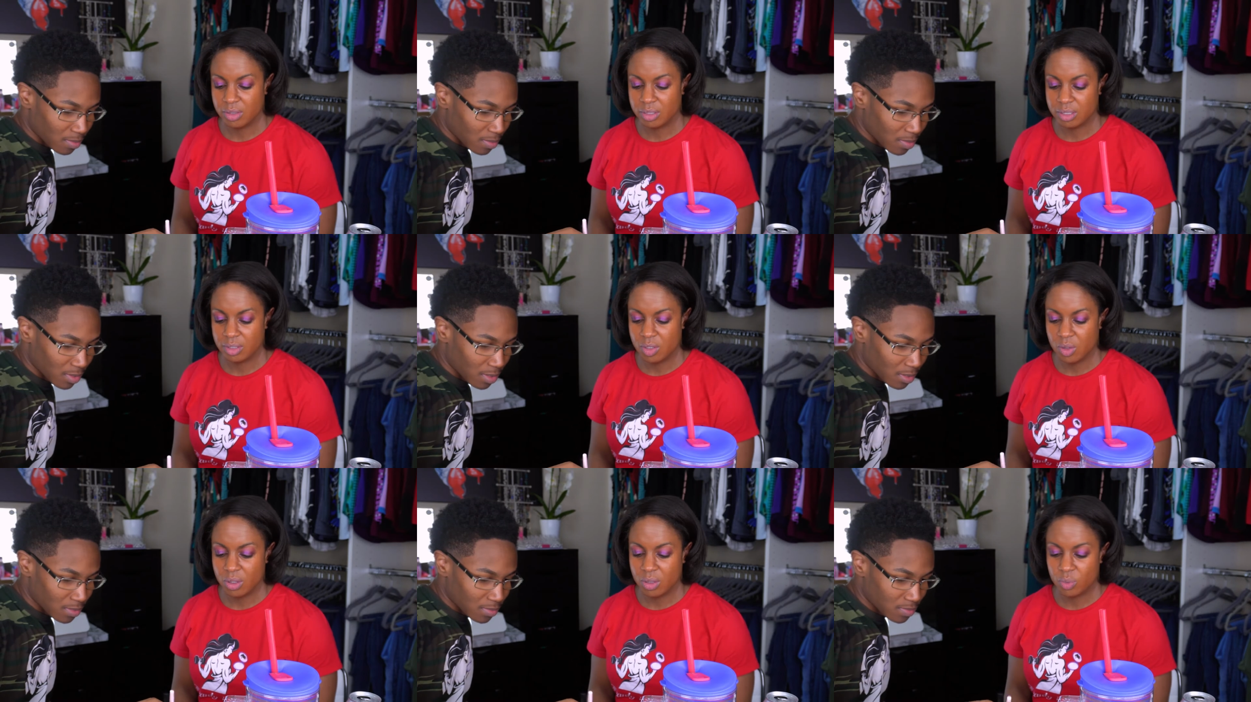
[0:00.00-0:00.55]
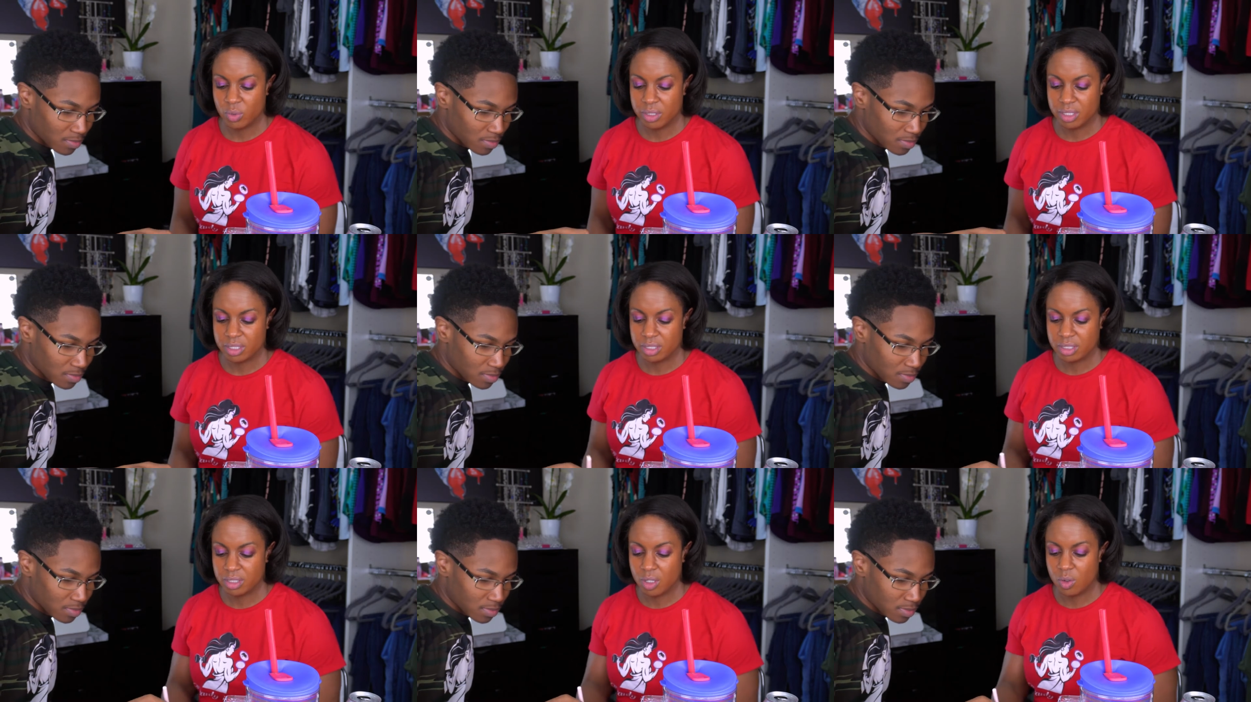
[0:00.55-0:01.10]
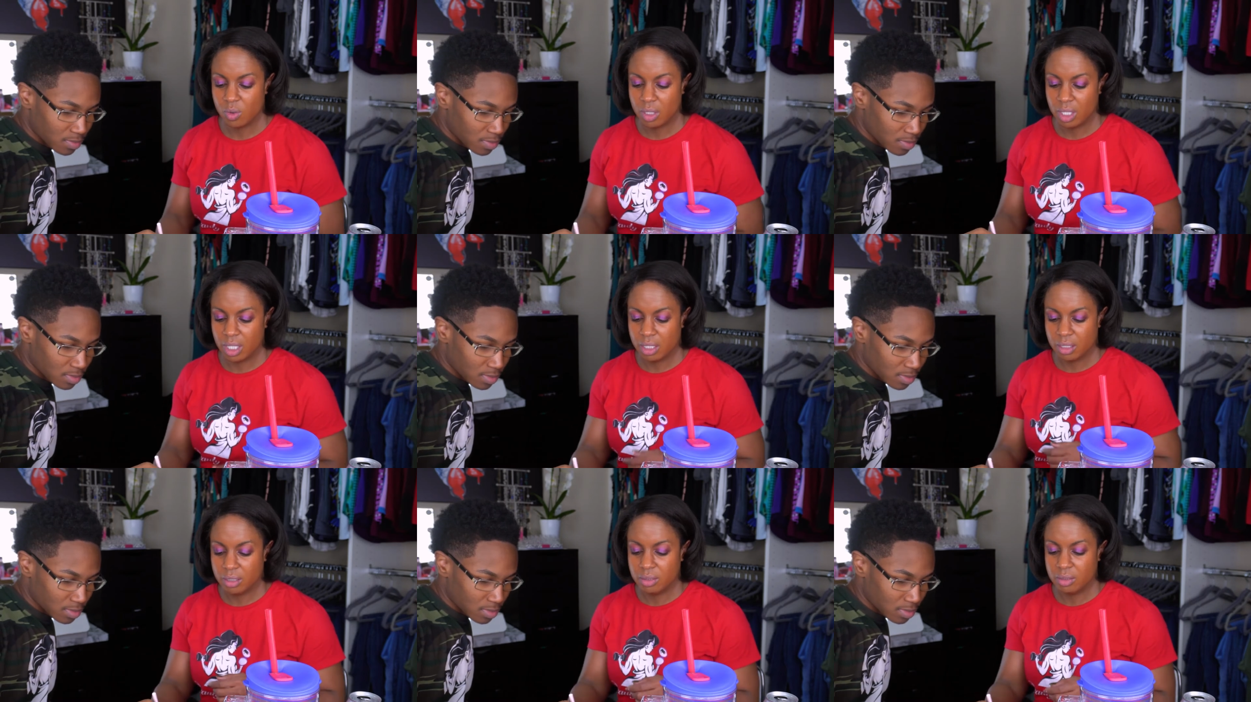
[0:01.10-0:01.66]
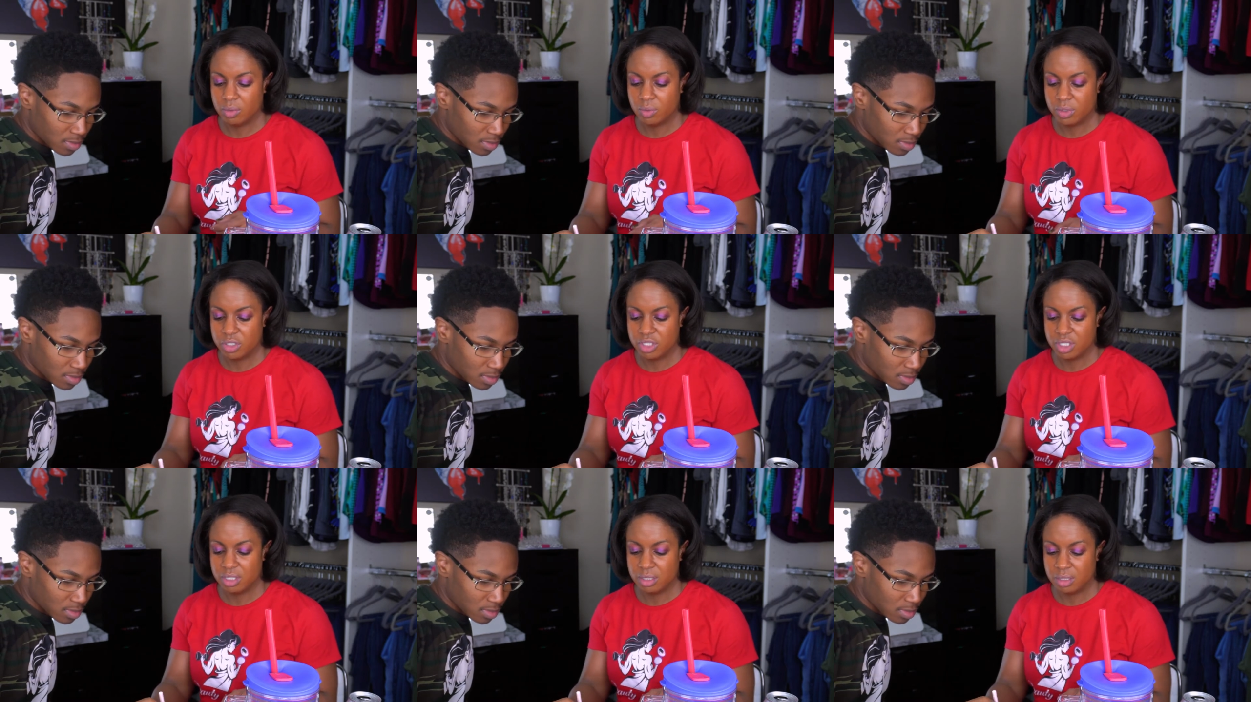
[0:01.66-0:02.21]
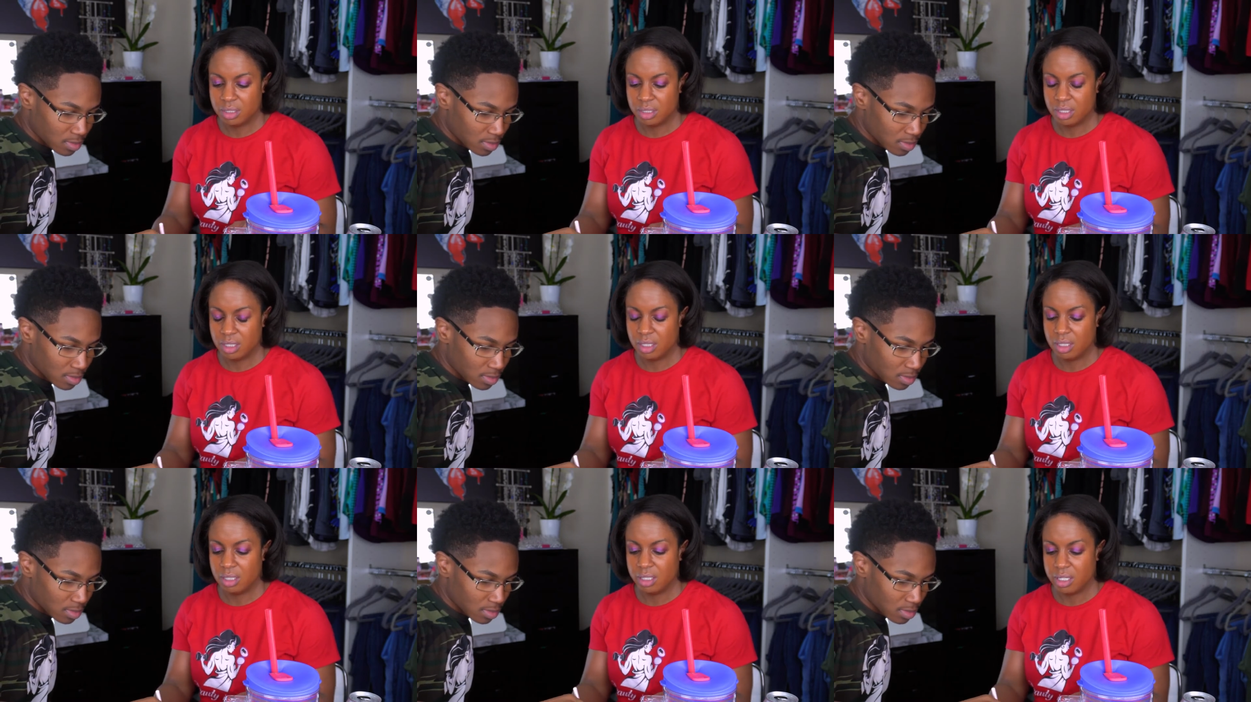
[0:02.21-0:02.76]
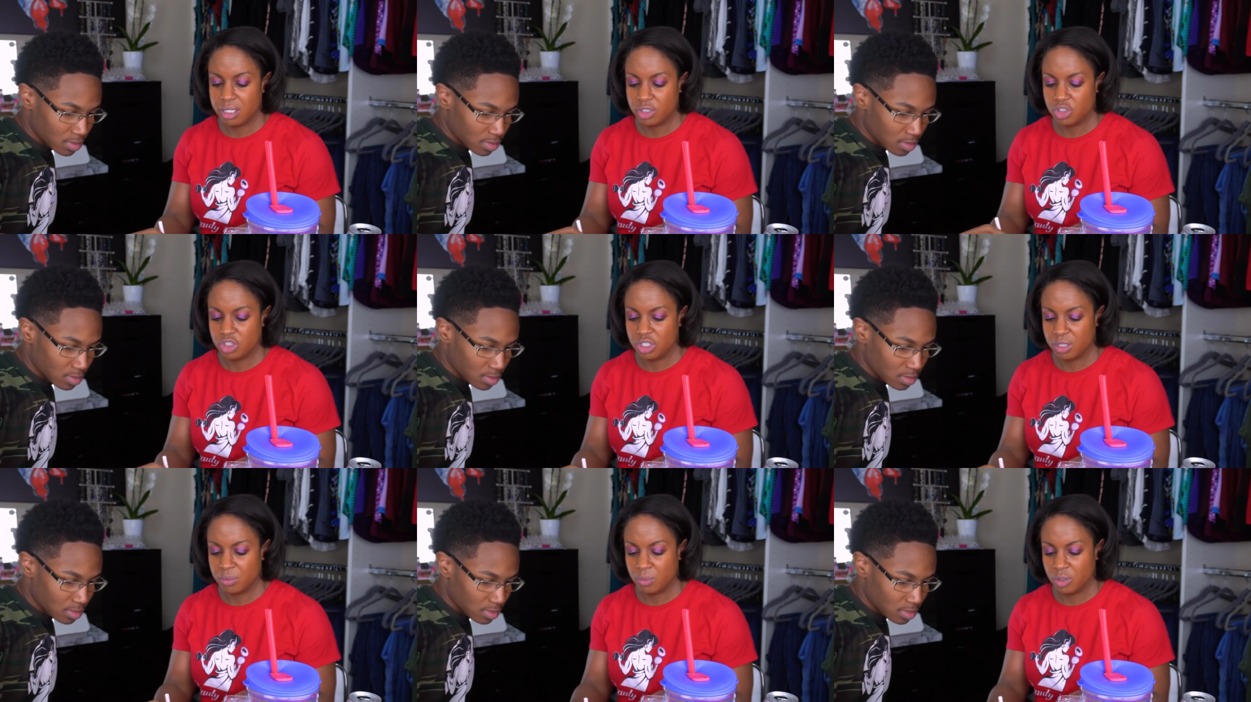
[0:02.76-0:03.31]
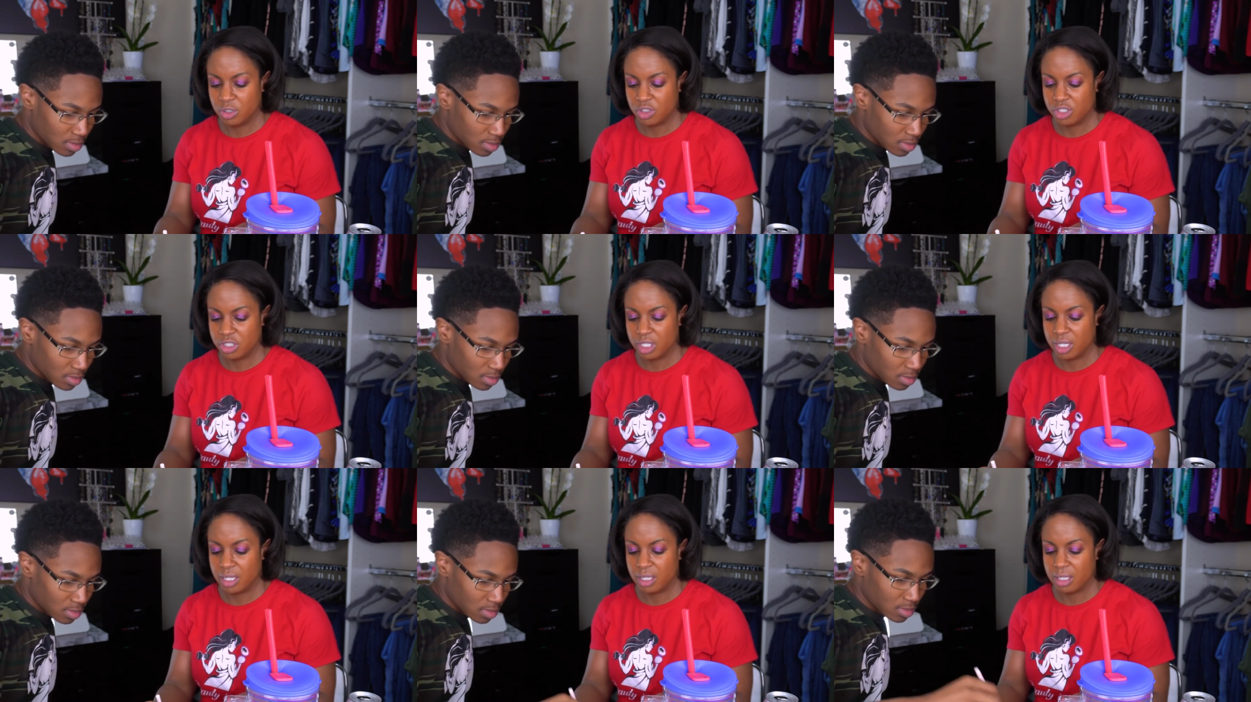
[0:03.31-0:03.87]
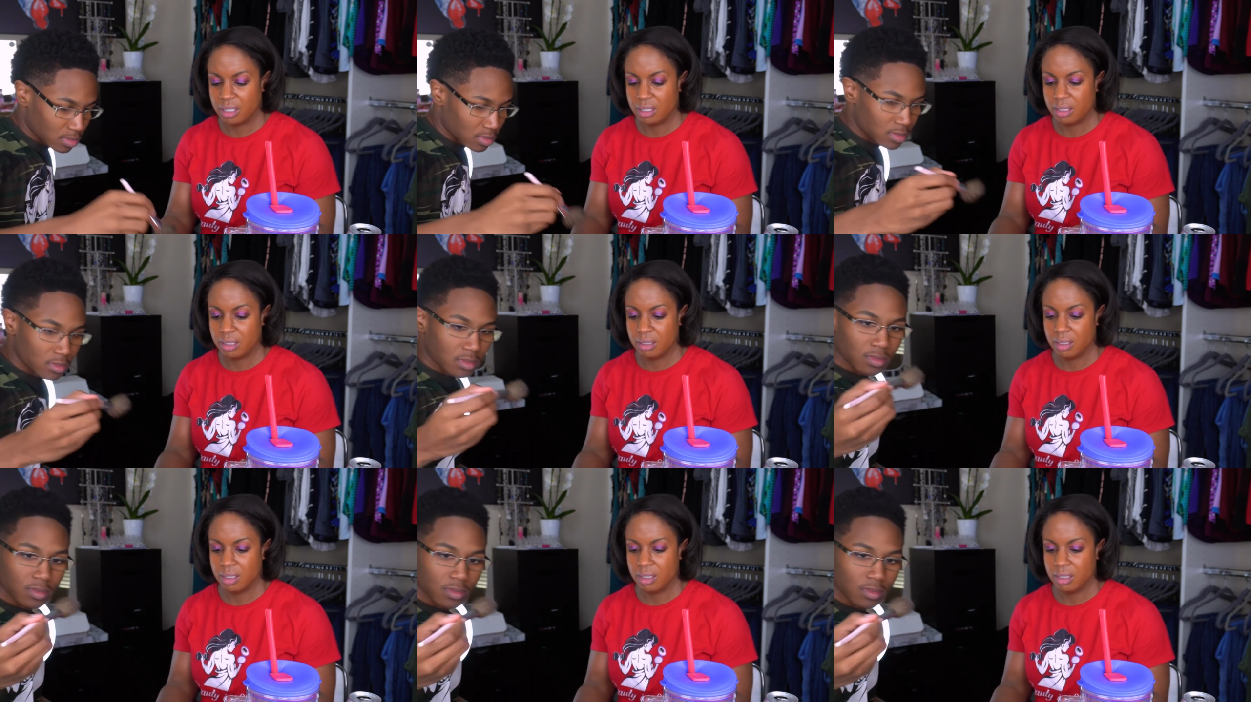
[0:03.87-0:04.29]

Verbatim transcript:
Speaker 1: he's going with Sola, which is the shimmer shade.